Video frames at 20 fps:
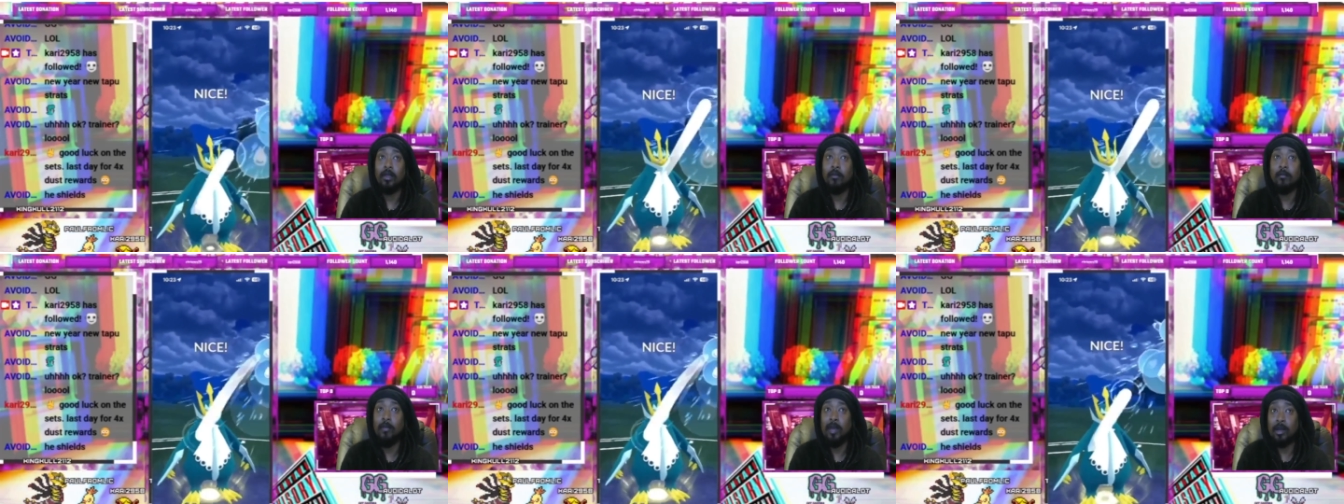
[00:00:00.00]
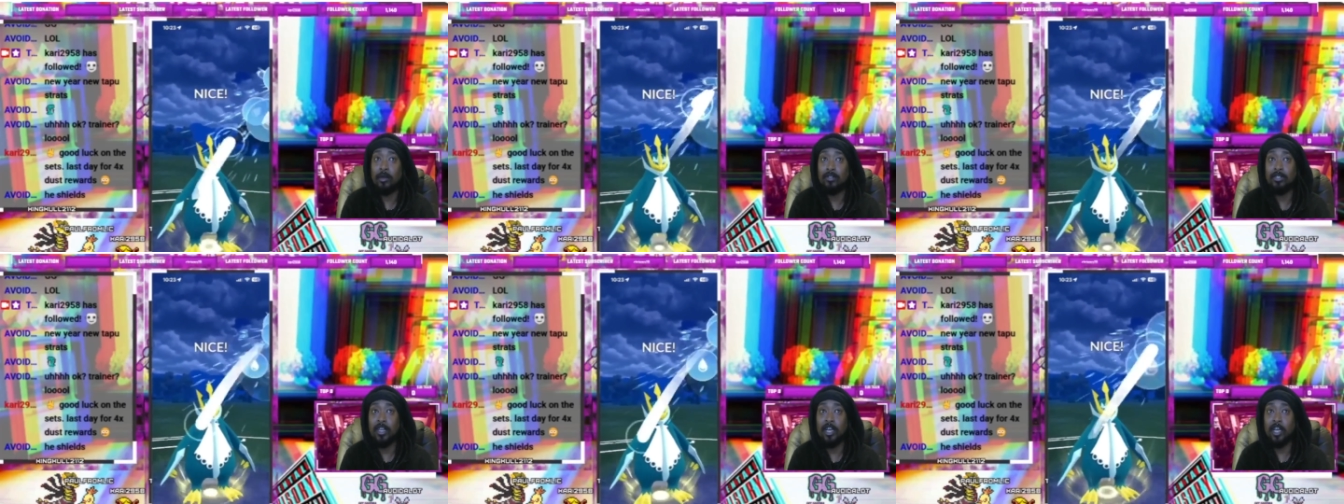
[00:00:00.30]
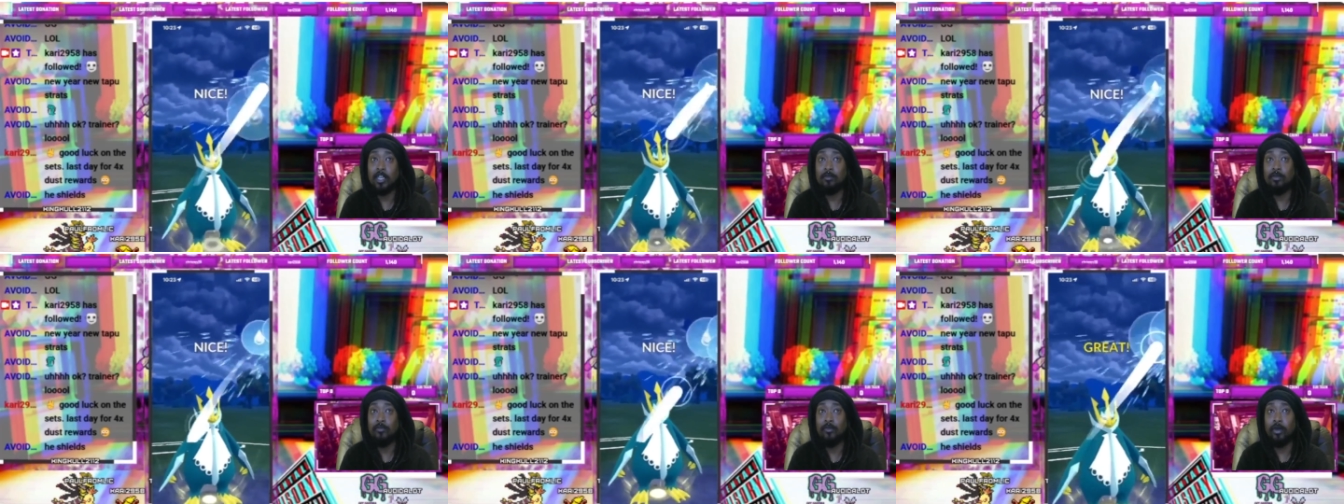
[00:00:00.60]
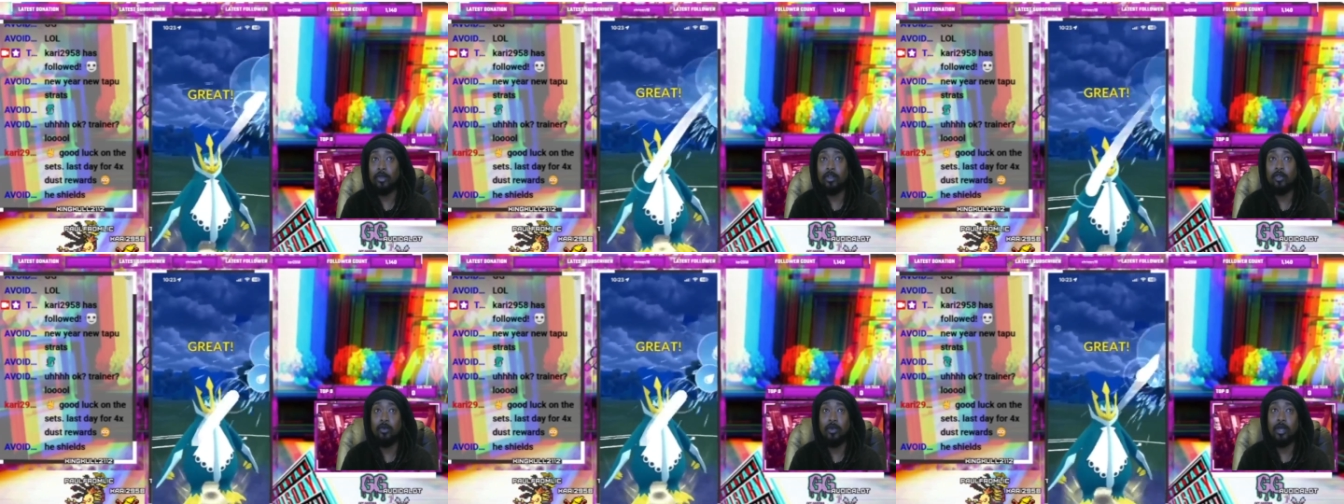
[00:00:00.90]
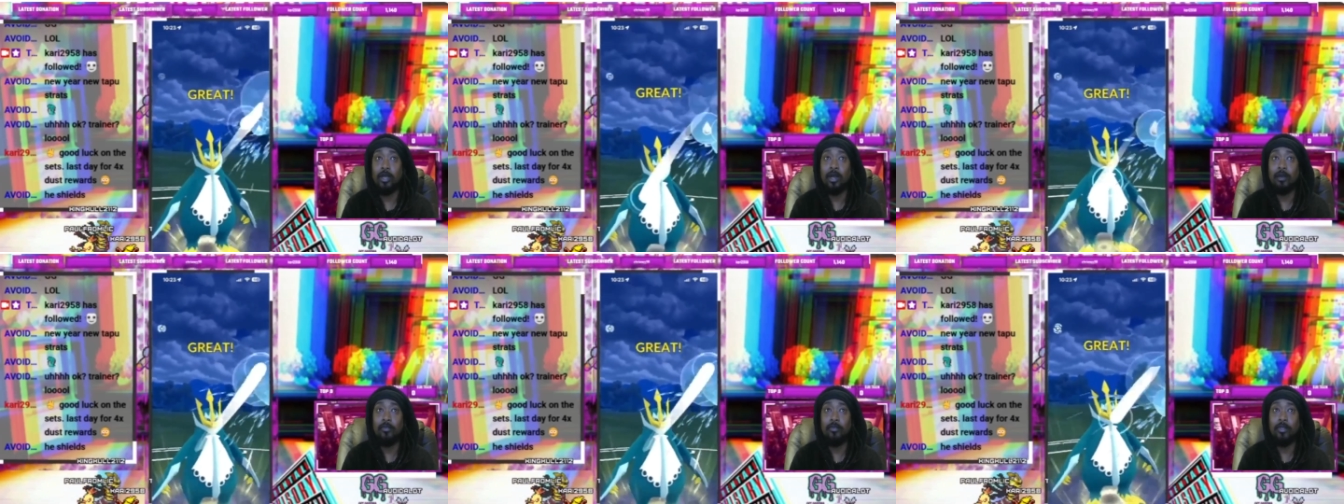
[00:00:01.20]
metal sounds before
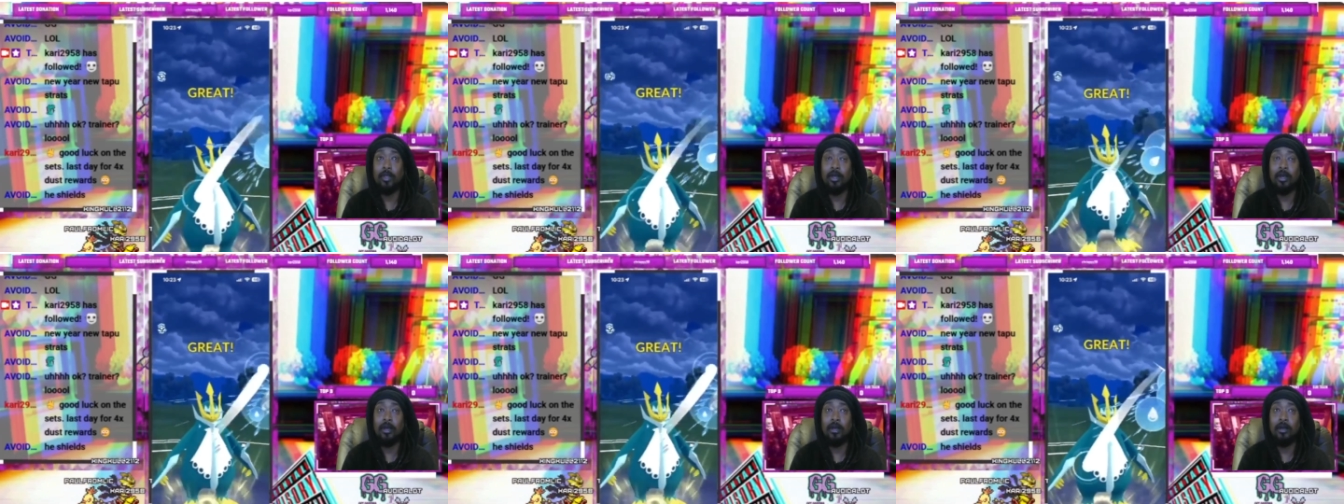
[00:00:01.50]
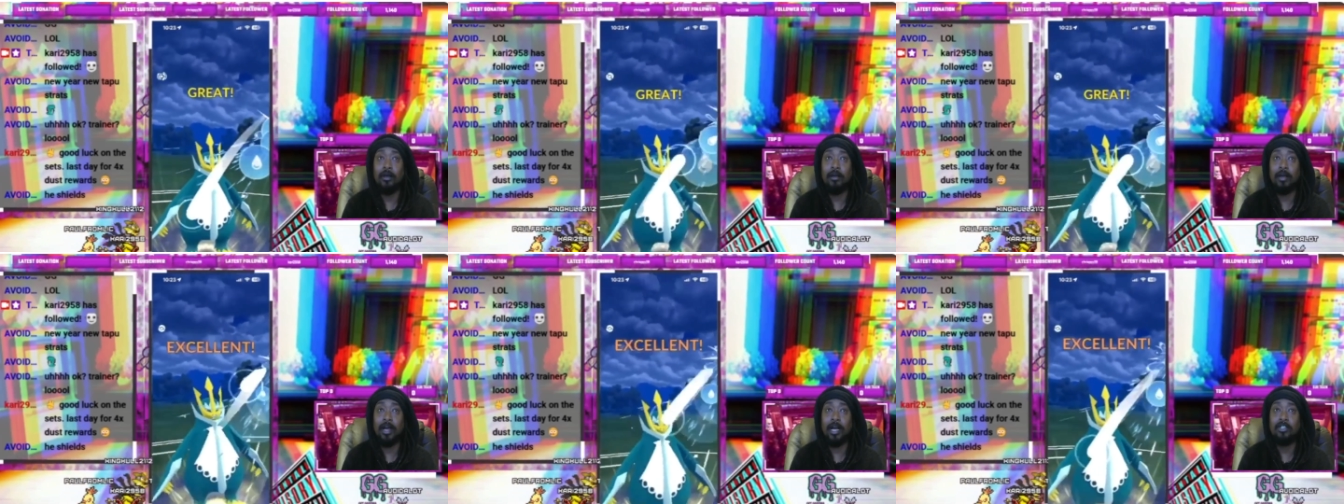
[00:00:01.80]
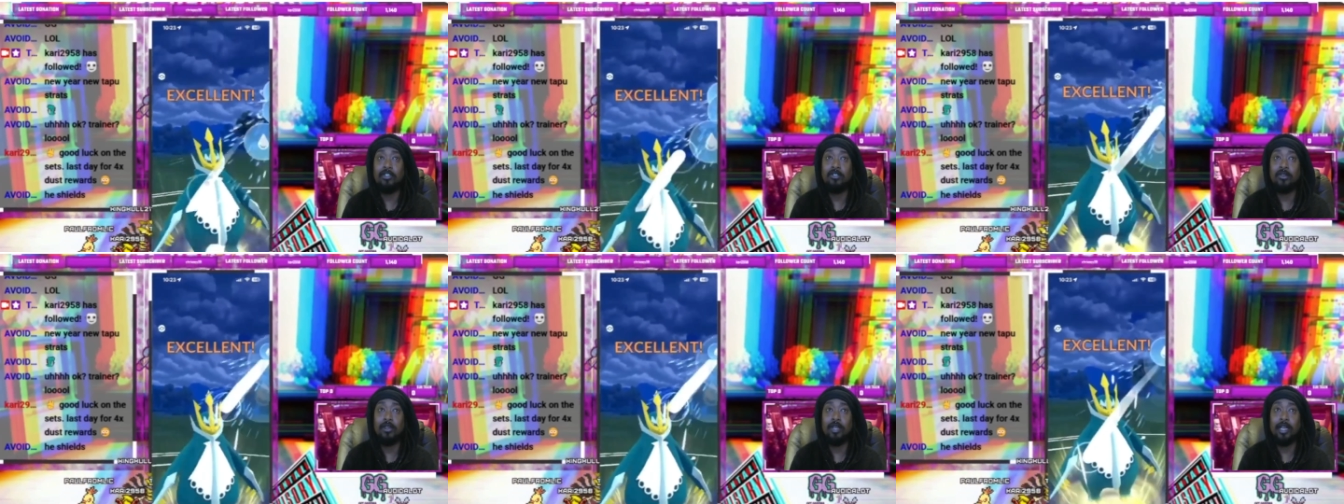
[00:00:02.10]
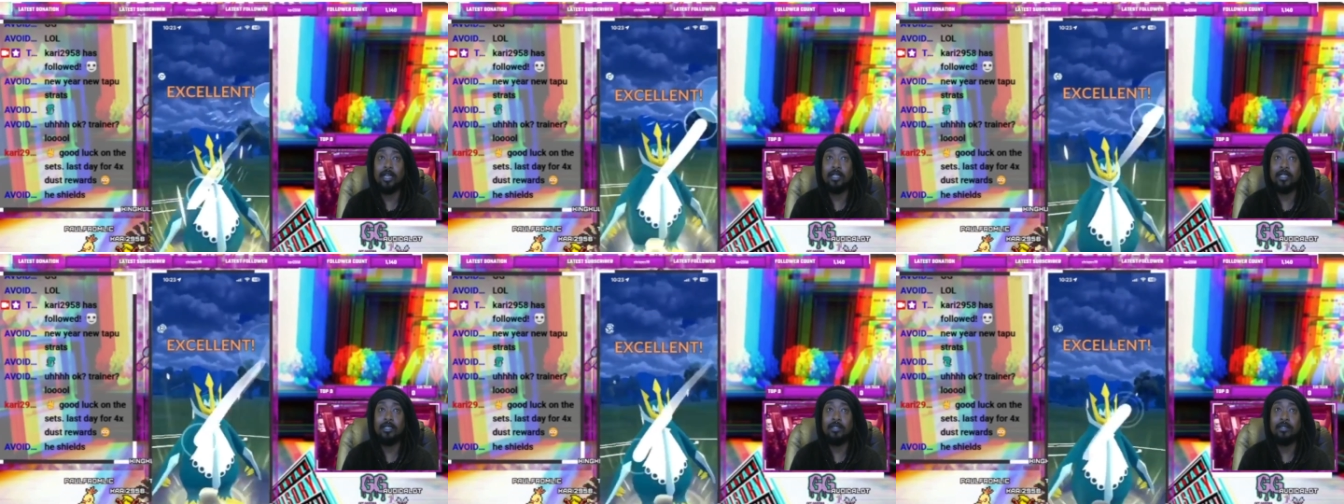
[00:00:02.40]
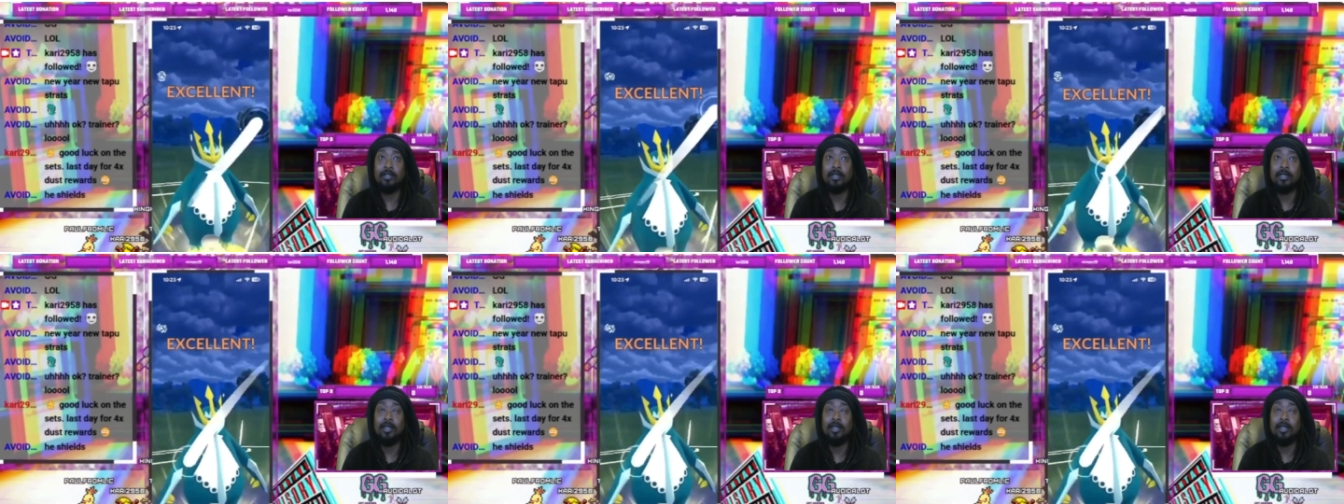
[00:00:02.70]
queuing up the Hydro Cannon.